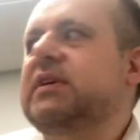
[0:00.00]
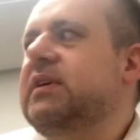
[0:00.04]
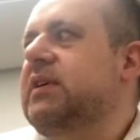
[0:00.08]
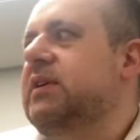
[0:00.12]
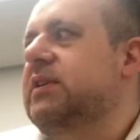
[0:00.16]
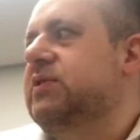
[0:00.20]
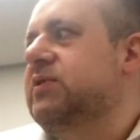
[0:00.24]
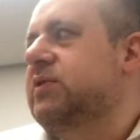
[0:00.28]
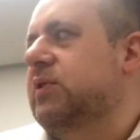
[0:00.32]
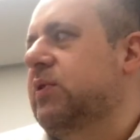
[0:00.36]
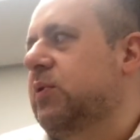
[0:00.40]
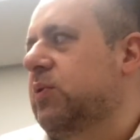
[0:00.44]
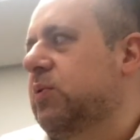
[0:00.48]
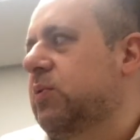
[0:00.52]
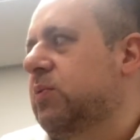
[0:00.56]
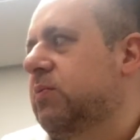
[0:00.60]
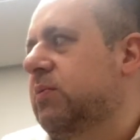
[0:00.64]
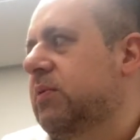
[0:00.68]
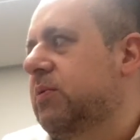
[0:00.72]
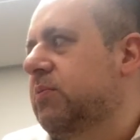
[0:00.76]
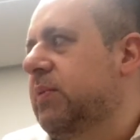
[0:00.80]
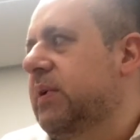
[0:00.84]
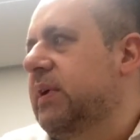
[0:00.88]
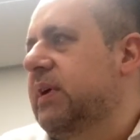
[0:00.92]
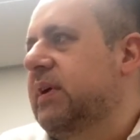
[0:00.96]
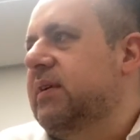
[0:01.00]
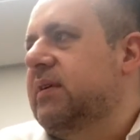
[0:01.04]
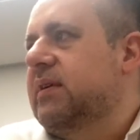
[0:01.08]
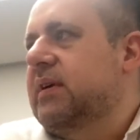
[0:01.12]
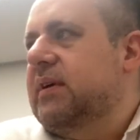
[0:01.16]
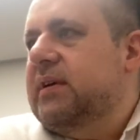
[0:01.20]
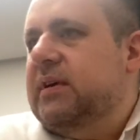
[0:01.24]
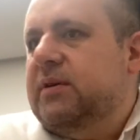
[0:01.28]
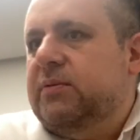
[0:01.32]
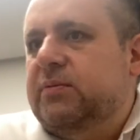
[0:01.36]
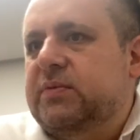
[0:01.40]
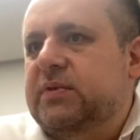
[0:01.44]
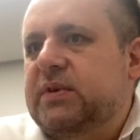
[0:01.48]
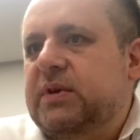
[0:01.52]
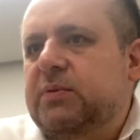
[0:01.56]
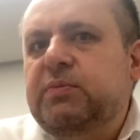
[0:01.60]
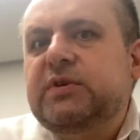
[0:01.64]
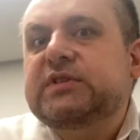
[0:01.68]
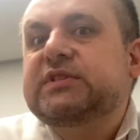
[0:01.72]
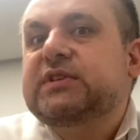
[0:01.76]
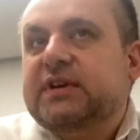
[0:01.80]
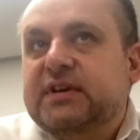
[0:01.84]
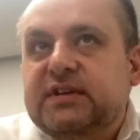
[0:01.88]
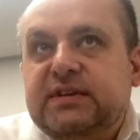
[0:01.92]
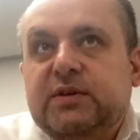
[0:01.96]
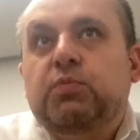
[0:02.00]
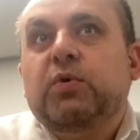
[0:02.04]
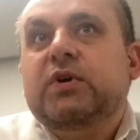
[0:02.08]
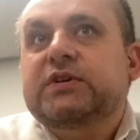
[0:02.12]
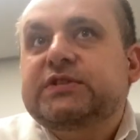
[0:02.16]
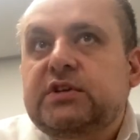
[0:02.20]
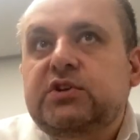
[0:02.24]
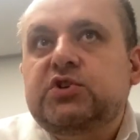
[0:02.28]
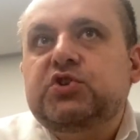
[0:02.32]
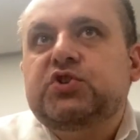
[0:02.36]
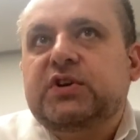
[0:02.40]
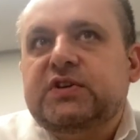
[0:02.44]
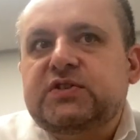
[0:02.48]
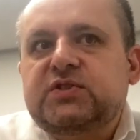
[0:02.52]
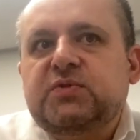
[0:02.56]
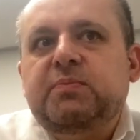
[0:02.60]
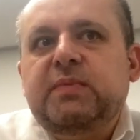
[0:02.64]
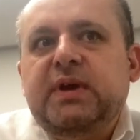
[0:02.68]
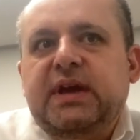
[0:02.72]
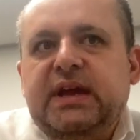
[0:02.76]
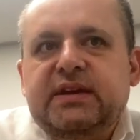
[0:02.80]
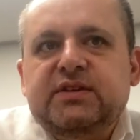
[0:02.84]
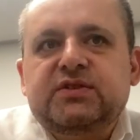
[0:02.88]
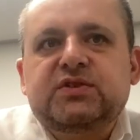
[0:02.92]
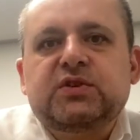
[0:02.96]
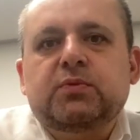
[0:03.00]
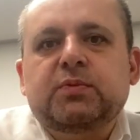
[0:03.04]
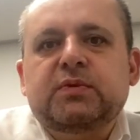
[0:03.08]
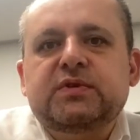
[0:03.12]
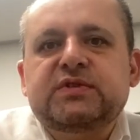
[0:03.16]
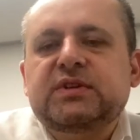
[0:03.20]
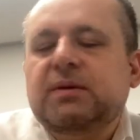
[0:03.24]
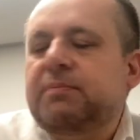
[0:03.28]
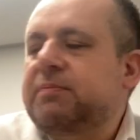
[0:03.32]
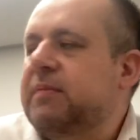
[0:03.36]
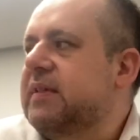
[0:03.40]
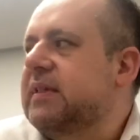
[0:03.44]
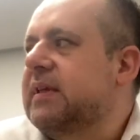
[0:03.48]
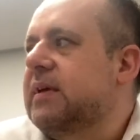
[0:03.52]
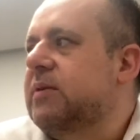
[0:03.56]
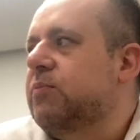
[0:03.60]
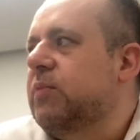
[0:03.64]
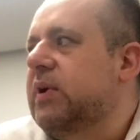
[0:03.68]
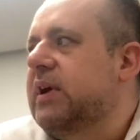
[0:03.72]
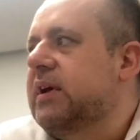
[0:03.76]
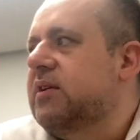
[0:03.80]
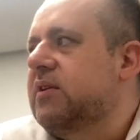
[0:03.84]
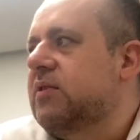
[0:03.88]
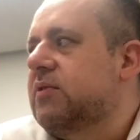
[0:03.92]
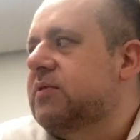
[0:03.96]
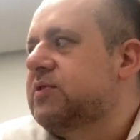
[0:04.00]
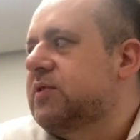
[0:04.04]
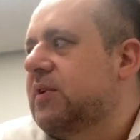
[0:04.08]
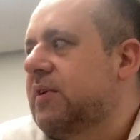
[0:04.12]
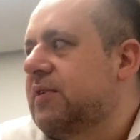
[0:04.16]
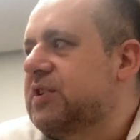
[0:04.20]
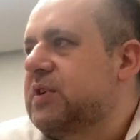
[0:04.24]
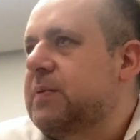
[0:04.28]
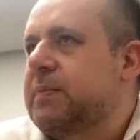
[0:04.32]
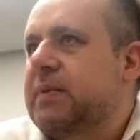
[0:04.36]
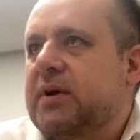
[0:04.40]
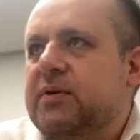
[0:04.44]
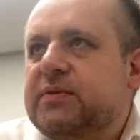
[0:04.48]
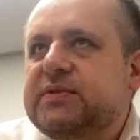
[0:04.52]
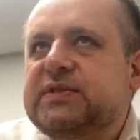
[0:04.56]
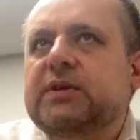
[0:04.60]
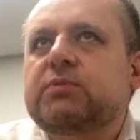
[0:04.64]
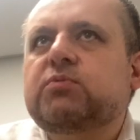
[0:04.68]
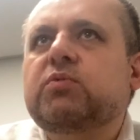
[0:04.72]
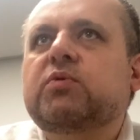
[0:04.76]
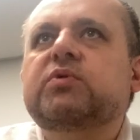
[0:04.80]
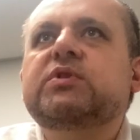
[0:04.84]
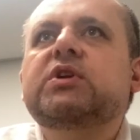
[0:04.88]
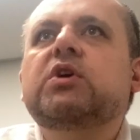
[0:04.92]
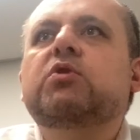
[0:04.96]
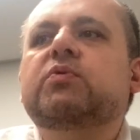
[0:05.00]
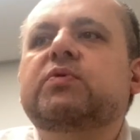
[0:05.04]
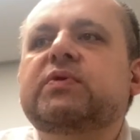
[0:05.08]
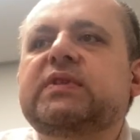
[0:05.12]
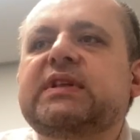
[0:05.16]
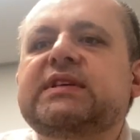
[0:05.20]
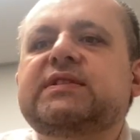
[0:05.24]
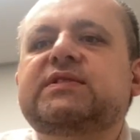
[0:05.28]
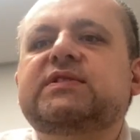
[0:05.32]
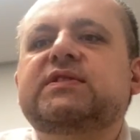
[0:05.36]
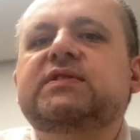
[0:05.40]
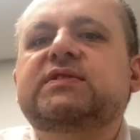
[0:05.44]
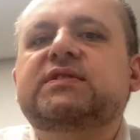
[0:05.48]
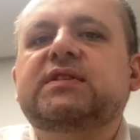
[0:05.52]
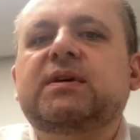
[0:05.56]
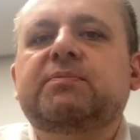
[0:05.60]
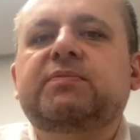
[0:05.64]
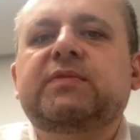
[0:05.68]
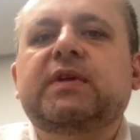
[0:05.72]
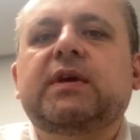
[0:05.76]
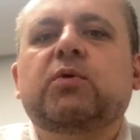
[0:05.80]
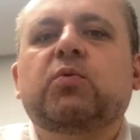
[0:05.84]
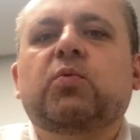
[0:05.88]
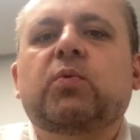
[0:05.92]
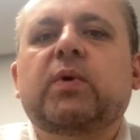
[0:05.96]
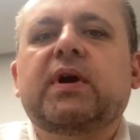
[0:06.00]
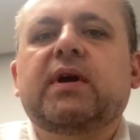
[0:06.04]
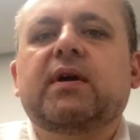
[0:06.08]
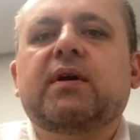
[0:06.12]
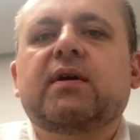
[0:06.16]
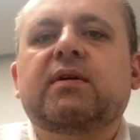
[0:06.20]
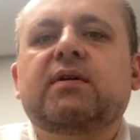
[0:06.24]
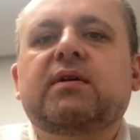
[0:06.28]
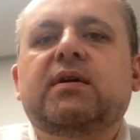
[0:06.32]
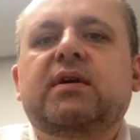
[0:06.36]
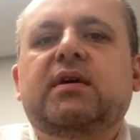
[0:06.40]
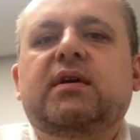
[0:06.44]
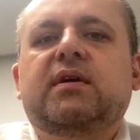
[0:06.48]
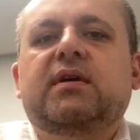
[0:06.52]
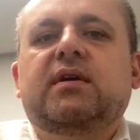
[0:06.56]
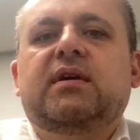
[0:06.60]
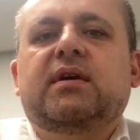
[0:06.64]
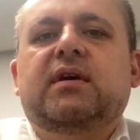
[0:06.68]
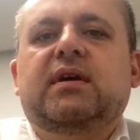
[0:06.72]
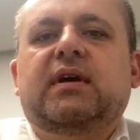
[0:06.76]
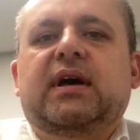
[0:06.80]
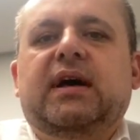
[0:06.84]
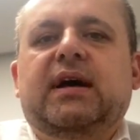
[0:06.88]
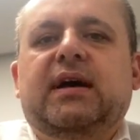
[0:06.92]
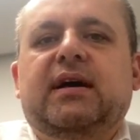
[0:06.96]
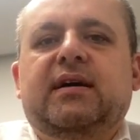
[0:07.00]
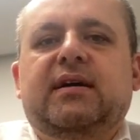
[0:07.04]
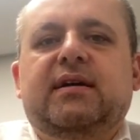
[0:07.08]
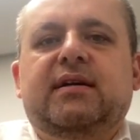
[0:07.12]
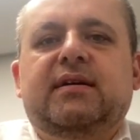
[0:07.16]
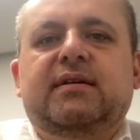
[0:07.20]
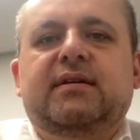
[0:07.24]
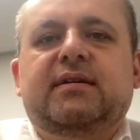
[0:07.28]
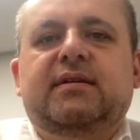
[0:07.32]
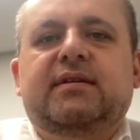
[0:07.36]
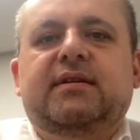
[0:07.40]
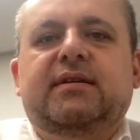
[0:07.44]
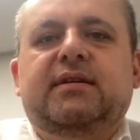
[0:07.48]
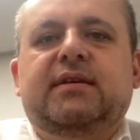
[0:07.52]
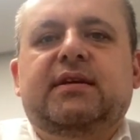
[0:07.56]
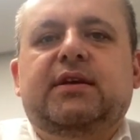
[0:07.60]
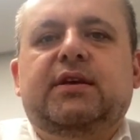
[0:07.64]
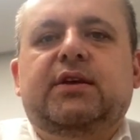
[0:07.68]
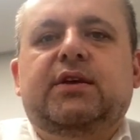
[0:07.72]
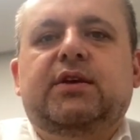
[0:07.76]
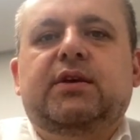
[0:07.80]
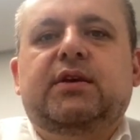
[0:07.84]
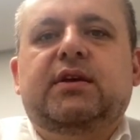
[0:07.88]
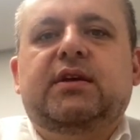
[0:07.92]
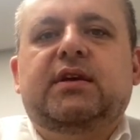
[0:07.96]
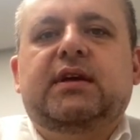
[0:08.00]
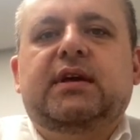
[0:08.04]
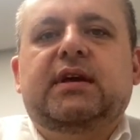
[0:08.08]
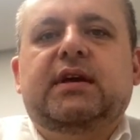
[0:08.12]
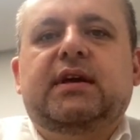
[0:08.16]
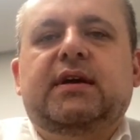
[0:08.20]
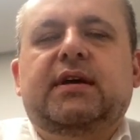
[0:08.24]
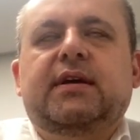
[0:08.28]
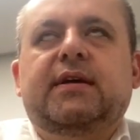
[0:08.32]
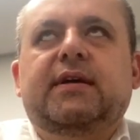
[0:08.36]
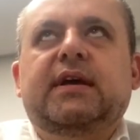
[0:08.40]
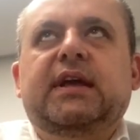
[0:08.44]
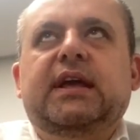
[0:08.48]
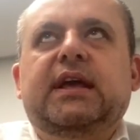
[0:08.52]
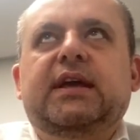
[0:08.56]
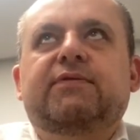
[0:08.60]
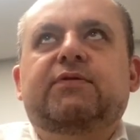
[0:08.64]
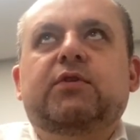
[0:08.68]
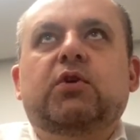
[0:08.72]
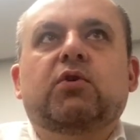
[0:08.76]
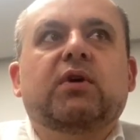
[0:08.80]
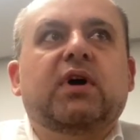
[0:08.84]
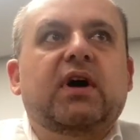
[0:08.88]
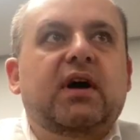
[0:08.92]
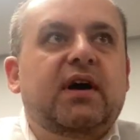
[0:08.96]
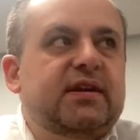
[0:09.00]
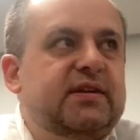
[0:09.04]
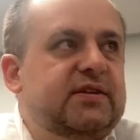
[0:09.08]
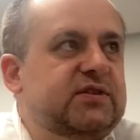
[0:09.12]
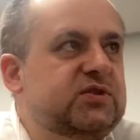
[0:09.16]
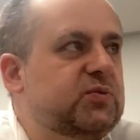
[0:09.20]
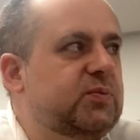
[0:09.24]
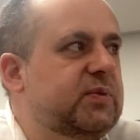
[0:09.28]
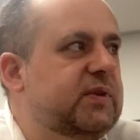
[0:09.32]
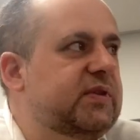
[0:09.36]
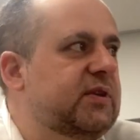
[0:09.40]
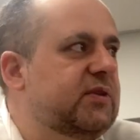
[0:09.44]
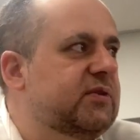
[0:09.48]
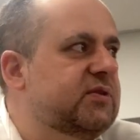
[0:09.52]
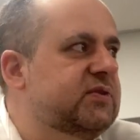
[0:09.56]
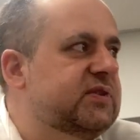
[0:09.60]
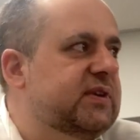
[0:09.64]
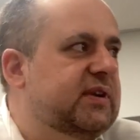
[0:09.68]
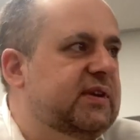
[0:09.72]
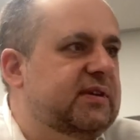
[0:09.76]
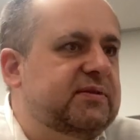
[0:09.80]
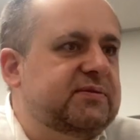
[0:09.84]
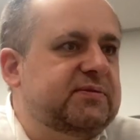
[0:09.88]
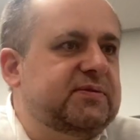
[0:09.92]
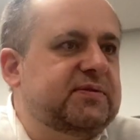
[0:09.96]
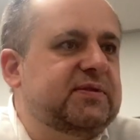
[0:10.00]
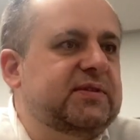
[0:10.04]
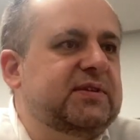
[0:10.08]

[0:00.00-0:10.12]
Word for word: So what we it, it was it wasn't just me. So it was something that we had all talked about and said, well, no, this is something where, uh, if you're honest with yourself,